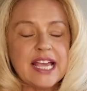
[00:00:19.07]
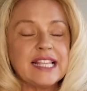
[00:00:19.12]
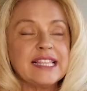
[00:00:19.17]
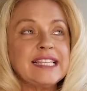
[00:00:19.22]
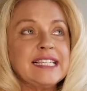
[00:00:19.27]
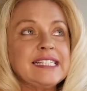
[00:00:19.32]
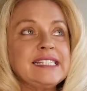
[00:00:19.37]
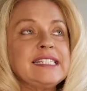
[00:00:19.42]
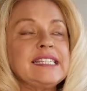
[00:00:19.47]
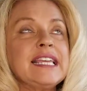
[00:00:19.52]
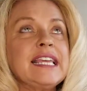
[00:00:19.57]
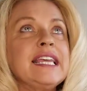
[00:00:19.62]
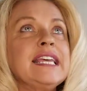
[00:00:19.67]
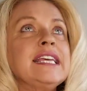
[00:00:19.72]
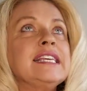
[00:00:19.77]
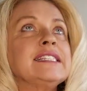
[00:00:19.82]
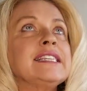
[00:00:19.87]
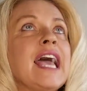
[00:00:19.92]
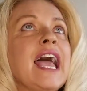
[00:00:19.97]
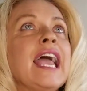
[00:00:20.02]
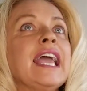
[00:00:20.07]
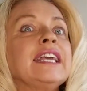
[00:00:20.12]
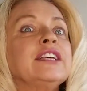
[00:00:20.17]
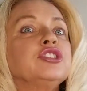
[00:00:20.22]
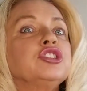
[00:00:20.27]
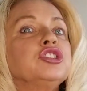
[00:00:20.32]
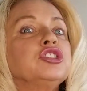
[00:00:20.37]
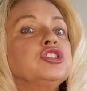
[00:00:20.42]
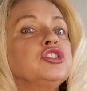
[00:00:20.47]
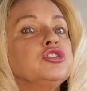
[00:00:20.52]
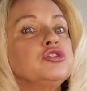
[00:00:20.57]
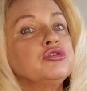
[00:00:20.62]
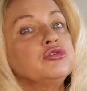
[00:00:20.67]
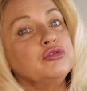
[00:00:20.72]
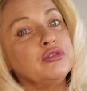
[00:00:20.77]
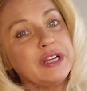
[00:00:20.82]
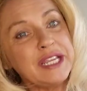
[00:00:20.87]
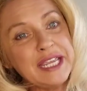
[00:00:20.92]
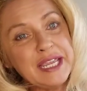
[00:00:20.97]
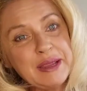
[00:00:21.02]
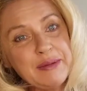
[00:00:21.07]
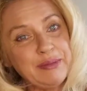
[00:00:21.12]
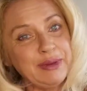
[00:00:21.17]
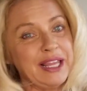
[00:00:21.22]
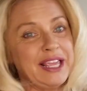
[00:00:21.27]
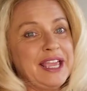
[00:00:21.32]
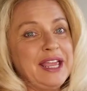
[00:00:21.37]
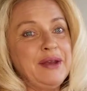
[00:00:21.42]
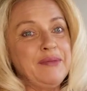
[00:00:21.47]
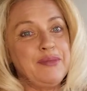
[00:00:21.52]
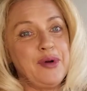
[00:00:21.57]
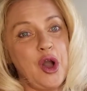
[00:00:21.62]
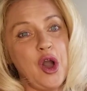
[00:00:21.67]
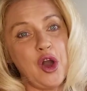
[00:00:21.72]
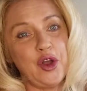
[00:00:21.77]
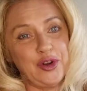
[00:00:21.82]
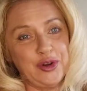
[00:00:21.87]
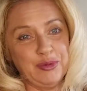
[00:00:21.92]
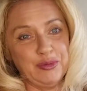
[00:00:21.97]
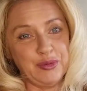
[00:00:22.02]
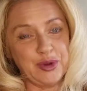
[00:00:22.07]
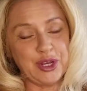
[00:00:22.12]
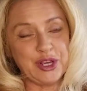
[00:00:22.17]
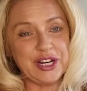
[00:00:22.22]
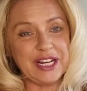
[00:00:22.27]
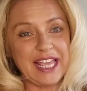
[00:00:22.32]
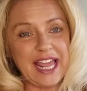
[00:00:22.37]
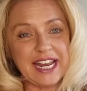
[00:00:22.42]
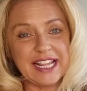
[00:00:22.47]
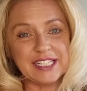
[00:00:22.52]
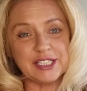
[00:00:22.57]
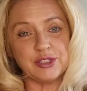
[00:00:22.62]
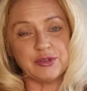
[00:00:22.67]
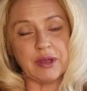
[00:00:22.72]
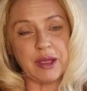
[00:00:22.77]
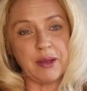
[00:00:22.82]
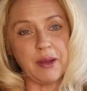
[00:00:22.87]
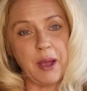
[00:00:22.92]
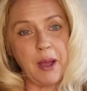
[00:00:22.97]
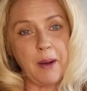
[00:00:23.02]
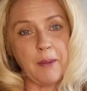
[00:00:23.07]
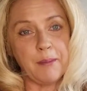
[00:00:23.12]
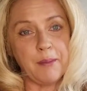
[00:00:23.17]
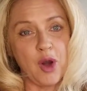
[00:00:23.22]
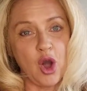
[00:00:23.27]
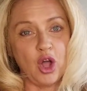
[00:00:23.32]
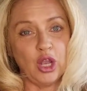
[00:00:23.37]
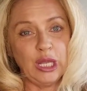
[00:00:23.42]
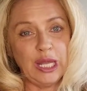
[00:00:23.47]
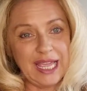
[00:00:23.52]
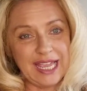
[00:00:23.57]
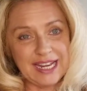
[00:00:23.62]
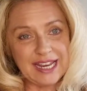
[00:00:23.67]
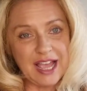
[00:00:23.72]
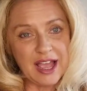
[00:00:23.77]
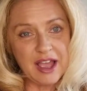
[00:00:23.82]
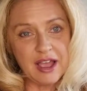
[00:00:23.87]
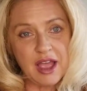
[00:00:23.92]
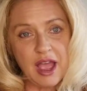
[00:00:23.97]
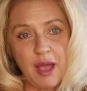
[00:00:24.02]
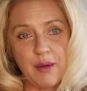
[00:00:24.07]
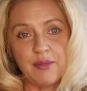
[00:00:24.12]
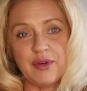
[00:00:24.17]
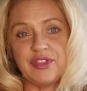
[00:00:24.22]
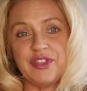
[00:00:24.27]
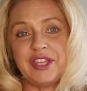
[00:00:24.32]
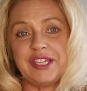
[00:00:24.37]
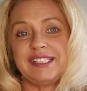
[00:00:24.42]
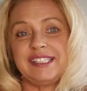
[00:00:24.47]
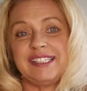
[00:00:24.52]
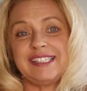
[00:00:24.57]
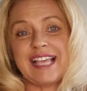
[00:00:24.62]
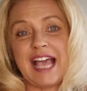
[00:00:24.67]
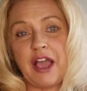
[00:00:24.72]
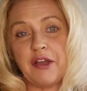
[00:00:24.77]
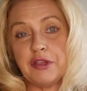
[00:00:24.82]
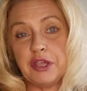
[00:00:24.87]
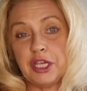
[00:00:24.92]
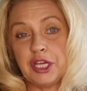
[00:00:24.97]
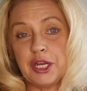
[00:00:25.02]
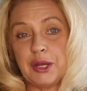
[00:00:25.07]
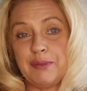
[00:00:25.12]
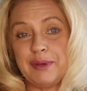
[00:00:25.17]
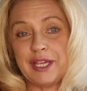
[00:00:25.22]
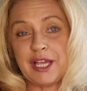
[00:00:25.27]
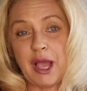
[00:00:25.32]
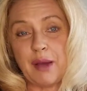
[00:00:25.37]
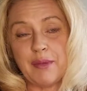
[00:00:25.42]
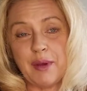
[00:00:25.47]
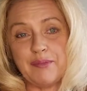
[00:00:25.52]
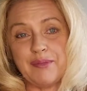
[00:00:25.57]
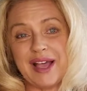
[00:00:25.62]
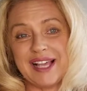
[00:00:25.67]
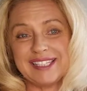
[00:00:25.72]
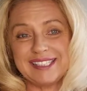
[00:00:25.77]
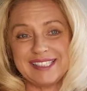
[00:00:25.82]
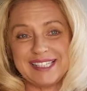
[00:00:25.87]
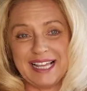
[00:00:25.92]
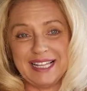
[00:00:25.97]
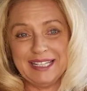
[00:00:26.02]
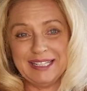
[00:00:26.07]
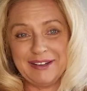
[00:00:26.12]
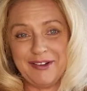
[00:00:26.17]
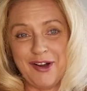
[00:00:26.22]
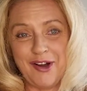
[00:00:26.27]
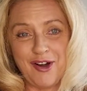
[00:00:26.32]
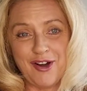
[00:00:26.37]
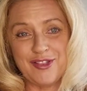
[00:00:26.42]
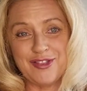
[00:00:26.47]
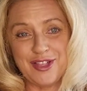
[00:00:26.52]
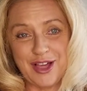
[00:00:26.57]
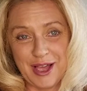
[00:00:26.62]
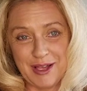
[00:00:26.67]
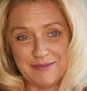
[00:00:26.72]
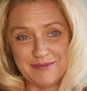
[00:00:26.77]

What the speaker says: This is extremely important. We're going to get into it more later, but this is how you're going to become a best-selling author.